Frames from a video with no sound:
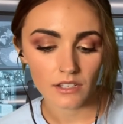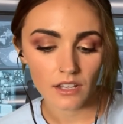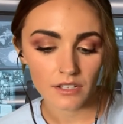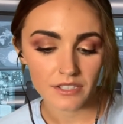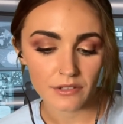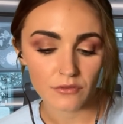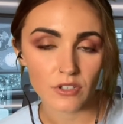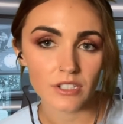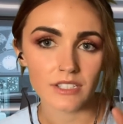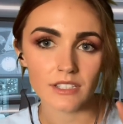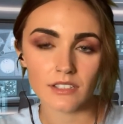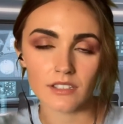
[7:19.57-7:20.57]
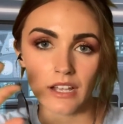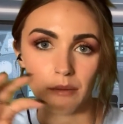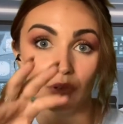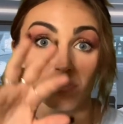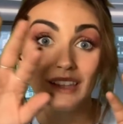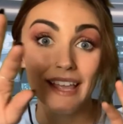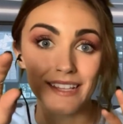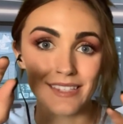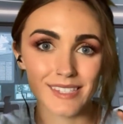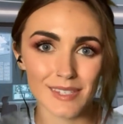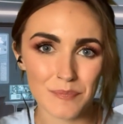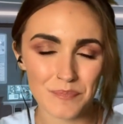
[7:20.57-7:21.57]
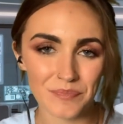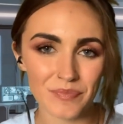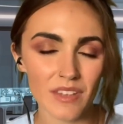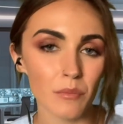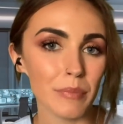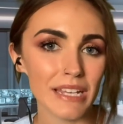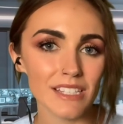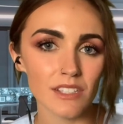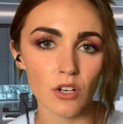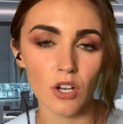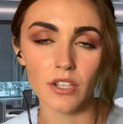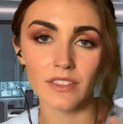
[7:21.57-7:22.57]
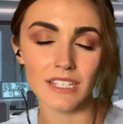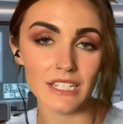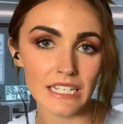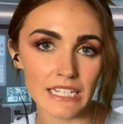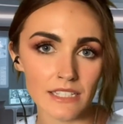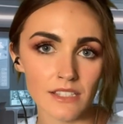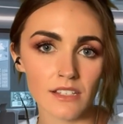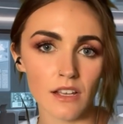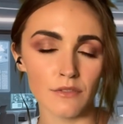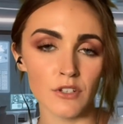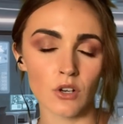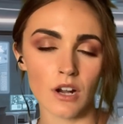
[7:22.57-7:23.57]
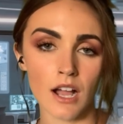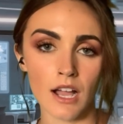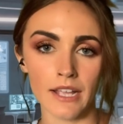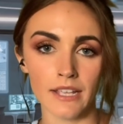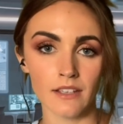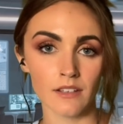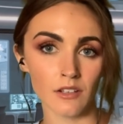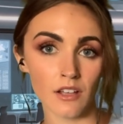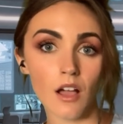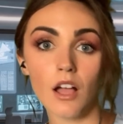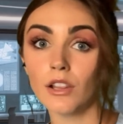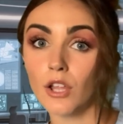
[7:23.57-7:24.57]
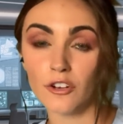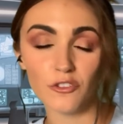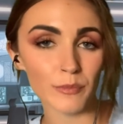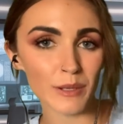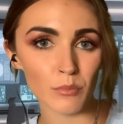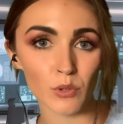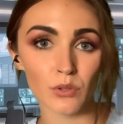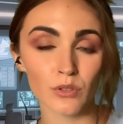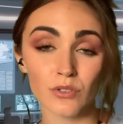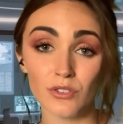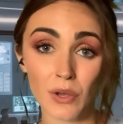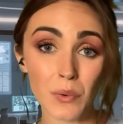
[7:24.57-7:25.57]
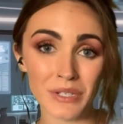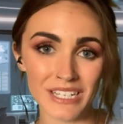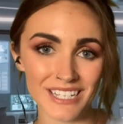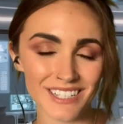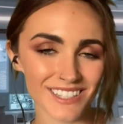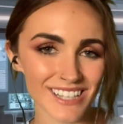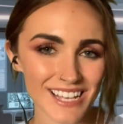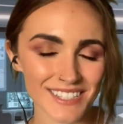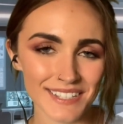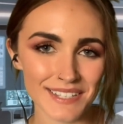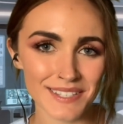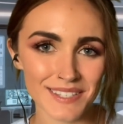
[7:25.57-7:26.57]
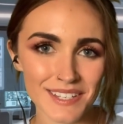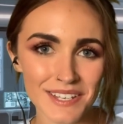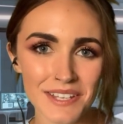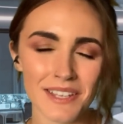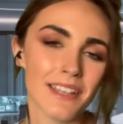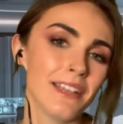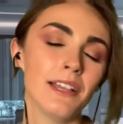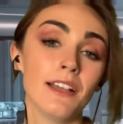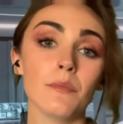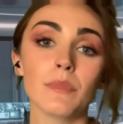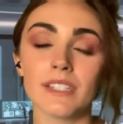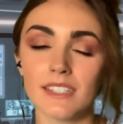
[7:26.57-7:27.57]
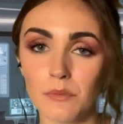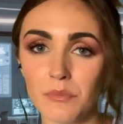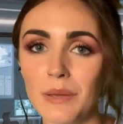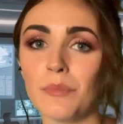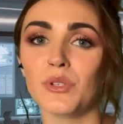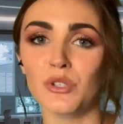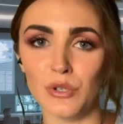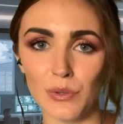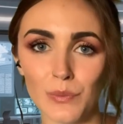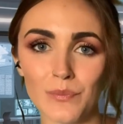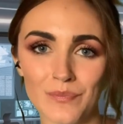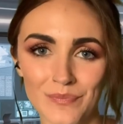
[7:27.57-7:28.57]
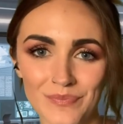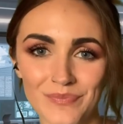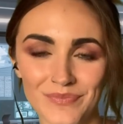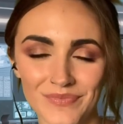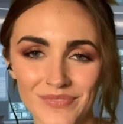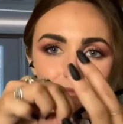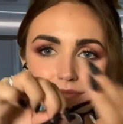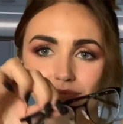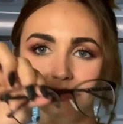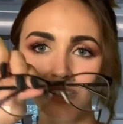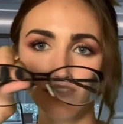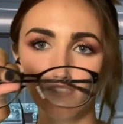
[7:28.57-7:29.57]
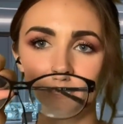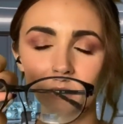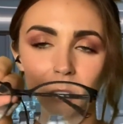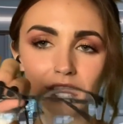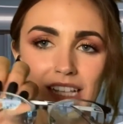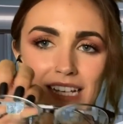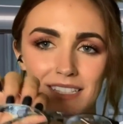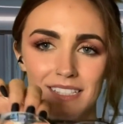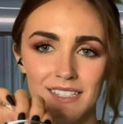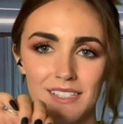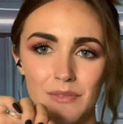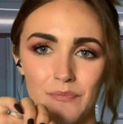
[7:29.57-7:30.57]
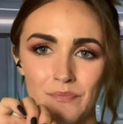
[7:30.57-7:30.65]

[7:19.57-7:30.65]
a different type of lens based on the needs of your eye. A lot of people don't need glasses, but some people do. These are glasses.